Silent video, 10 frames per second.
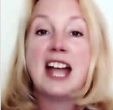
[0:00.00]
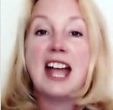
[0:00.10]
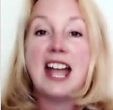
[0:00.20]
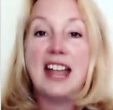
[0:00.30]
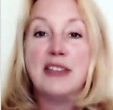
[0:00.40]

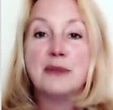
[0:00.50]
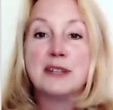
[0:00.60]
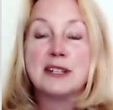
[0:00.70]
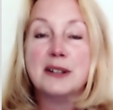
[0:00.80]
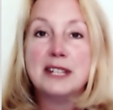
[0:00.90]
And the
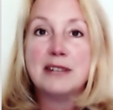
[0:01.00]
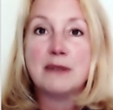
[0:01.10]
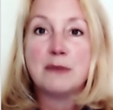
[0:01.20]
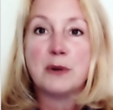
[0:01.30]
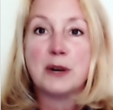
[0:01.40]
resulting
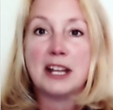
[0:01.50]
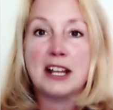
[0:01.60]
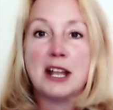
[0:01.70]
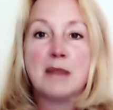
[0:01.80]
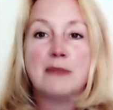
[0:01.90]
reporting
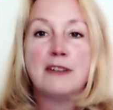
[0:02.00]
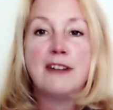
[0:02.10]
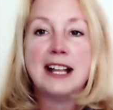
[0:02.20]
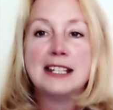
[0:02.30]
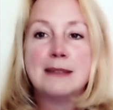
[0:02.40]

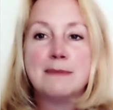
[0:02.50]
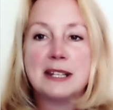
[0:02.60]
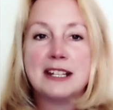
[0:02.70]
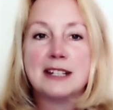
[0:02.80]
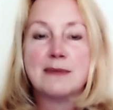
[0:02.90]
provides the
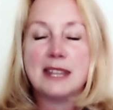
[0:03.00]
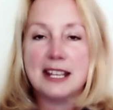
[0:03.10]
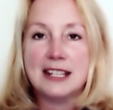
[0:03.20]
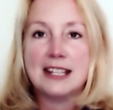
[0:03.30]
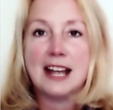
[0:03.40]
business with
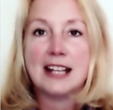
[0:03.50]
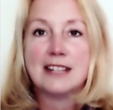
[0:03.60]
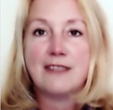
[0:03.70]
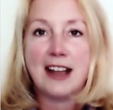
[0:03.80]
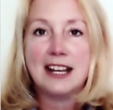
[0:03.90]
insights
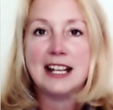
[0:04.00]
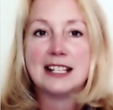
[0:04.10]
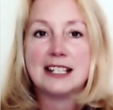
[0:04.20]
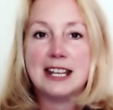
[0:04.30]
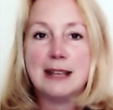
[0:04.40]
finance
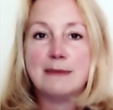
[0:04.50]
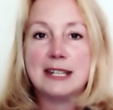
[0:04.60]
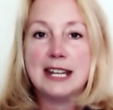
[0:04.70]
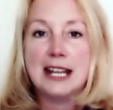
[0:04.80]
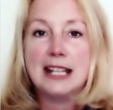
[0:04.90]
teams
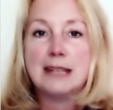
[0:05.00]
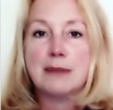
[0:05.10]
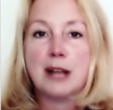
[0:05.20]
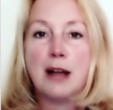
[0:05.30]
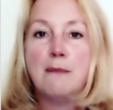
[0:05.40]
need to
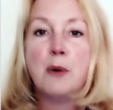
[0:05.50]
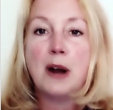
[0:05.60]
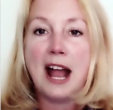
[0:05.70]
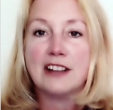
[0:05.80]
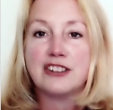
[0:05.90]
become more
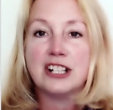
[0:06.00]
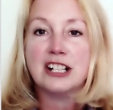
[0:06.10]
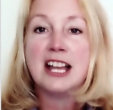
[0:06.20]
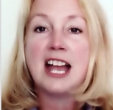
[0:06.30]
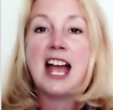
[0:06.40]
agile
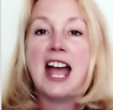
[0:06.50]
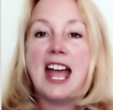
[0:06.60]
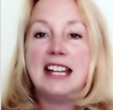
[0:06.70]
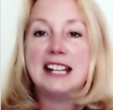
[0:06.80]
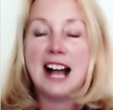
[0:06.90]

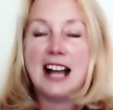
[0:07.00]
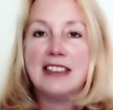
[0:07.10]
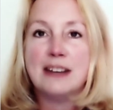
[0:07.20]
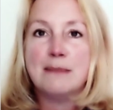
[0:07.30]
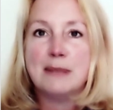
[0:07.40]
and guide
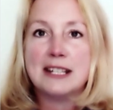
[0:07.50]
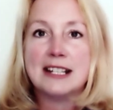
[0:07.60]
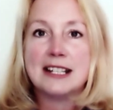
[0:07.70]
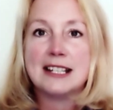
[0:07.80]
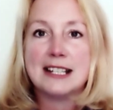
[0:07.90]
their
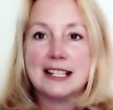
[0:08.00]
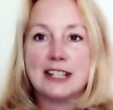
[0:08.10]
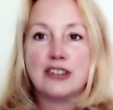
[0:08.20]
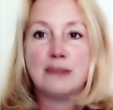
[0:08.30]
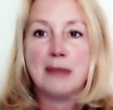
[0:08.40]
business's
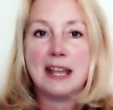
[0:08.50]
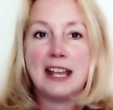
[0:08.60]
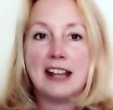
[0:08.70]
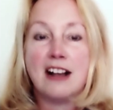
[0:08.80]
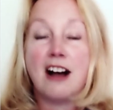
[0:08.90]

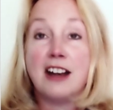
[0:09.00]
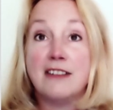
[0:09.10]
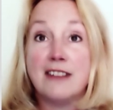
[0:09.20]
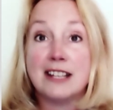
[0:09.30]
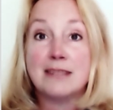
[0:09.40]
decision-making on
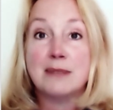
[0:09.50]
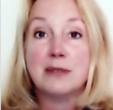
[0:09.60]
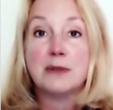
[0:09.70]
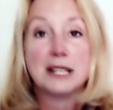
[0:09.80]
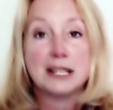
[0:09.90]
investment
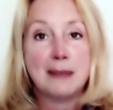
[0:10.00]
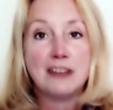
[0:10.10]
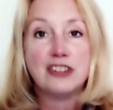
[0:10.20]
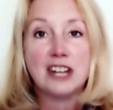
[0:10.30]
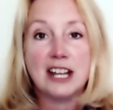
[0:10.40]
or
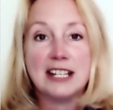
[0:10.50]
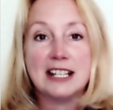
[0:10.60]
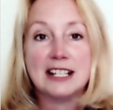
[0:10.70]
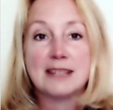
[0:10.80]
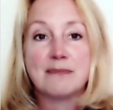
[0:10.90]
expansion
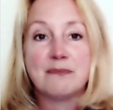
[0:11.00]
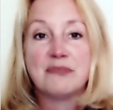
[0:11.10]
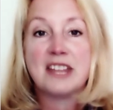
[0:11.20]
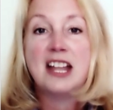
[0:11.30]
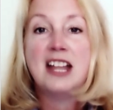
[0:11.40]
ideas.
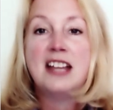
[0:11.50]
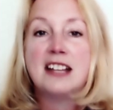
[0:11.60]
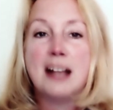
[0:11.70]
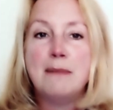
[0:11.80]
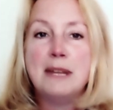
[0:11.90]

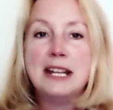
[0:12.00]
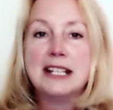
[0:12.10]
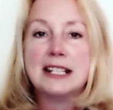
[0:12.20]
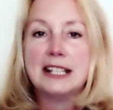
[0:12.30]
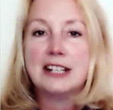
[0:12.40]
Companies
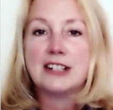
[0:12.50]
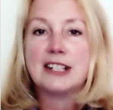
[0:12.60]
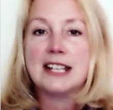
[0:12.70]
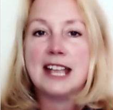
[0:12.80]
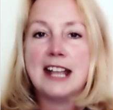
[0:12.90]
and leaders
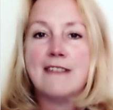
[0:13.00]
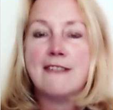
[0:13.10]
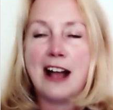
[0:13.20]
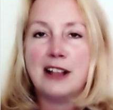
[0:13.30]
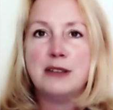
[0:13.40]
that take a
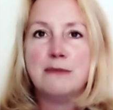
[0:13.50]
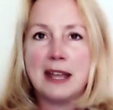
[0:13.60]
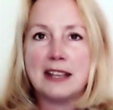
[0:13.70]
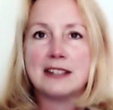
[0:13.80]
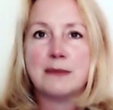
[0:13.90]

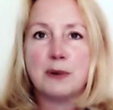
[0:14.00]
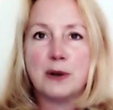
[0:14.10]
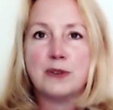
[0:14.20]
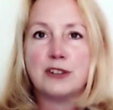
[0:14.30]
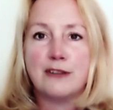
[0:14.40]
value-based
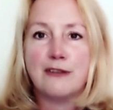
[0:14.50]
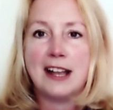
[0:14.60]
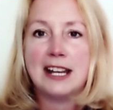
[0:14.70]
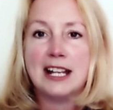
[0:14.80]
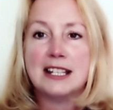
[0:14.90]
approach to
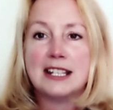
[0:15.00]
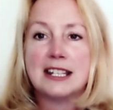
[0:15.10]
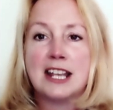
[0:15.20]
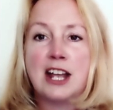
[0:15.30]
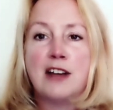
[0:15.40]
finance,
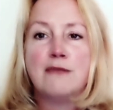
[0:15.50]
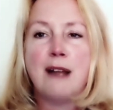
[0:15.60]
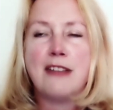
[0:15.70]
rather